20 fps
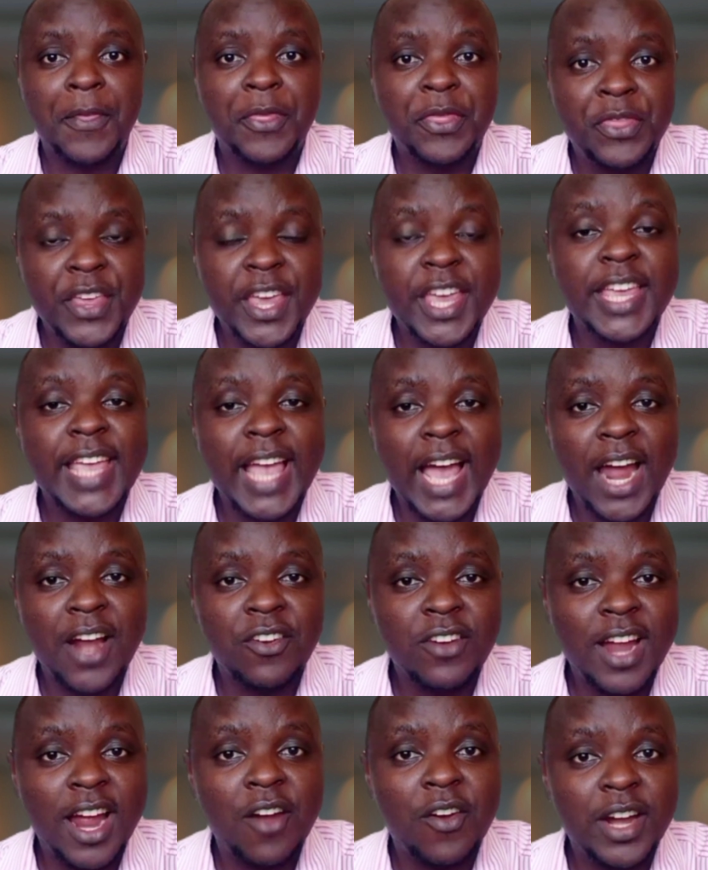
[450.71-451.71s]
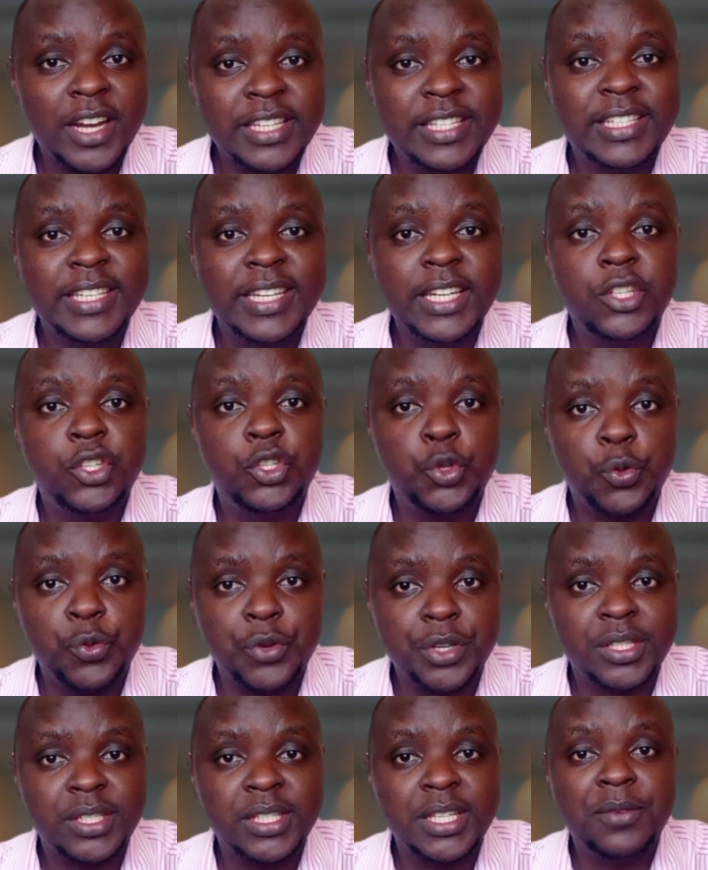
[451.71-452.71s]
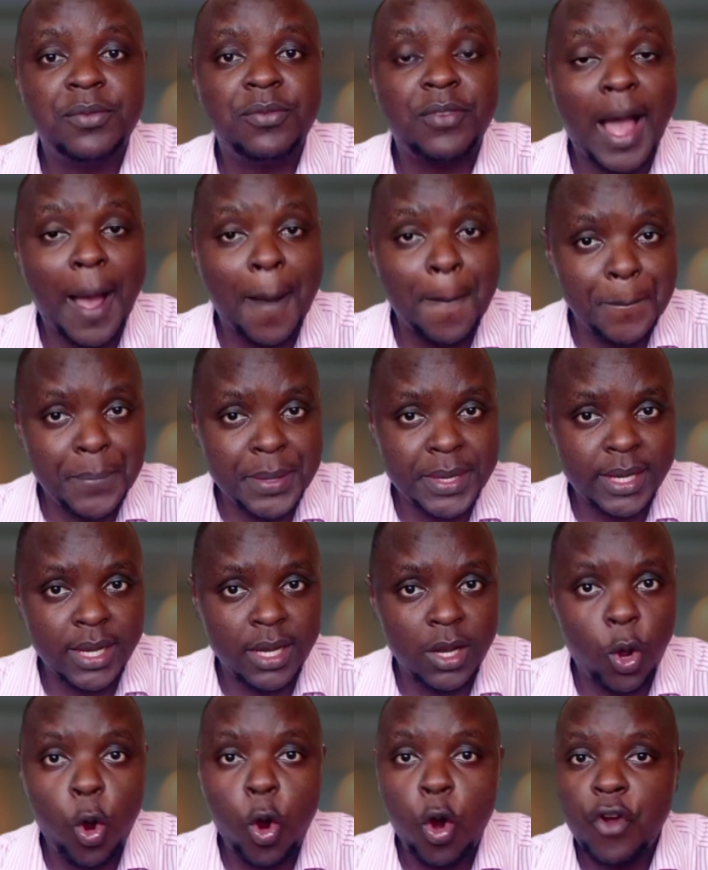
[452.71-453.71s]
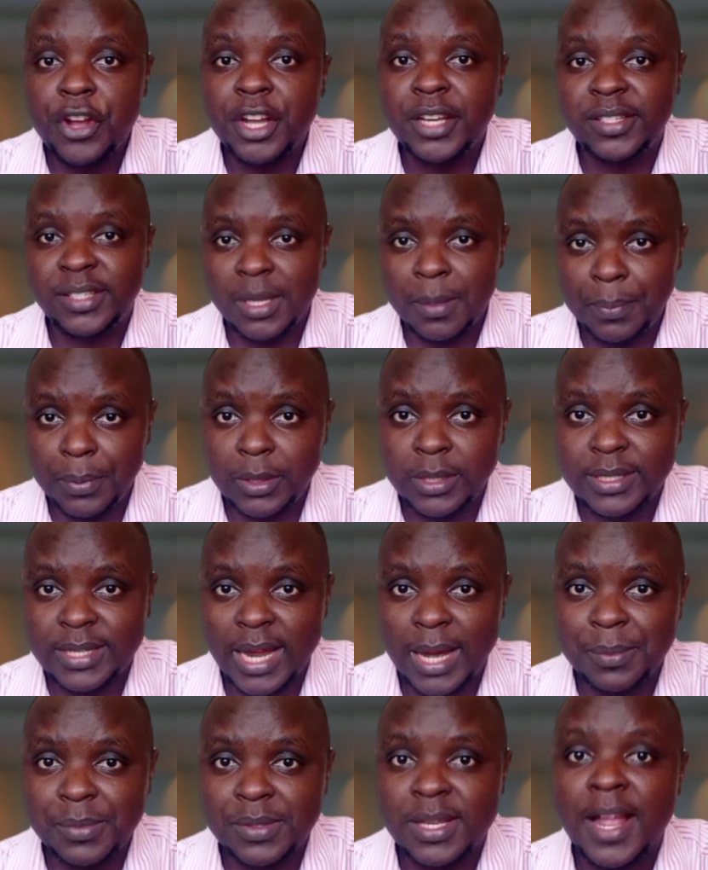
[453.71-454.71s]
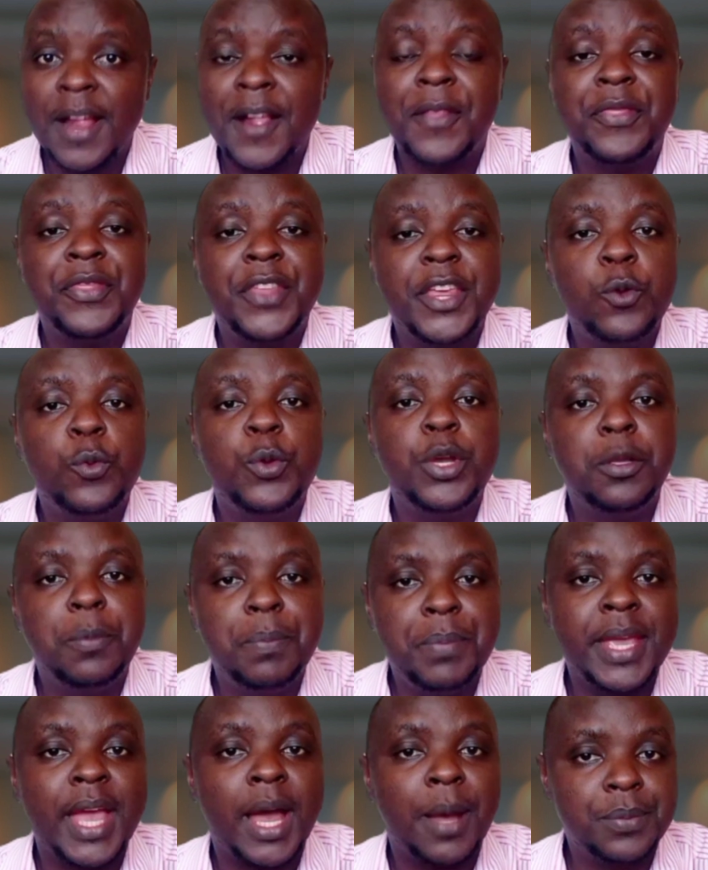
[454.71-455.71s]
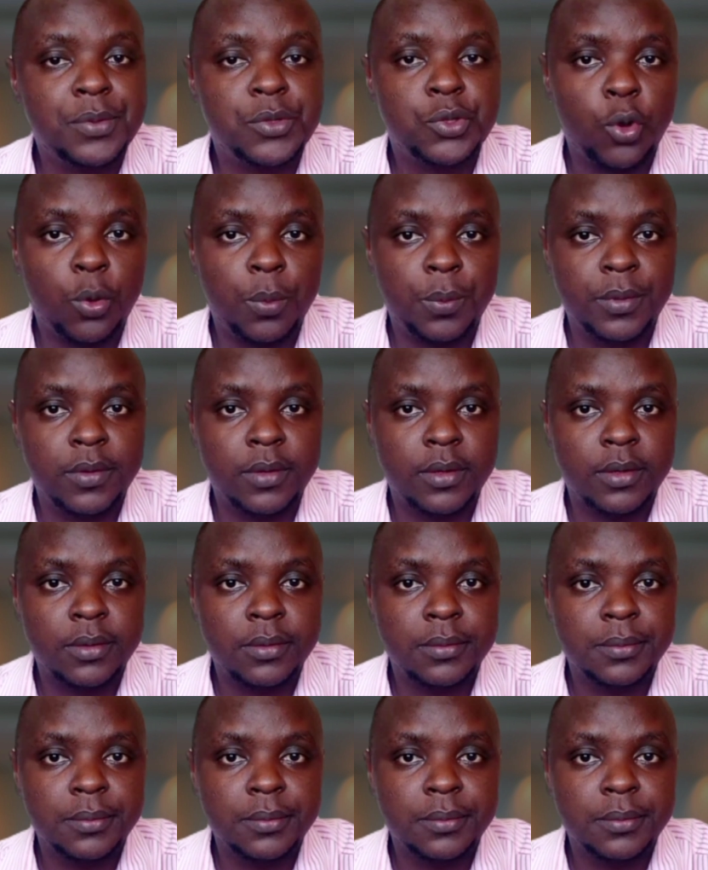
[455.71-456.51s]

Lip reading: they are guaranteed to receive a bill, or in simple terms, they will be absorbed.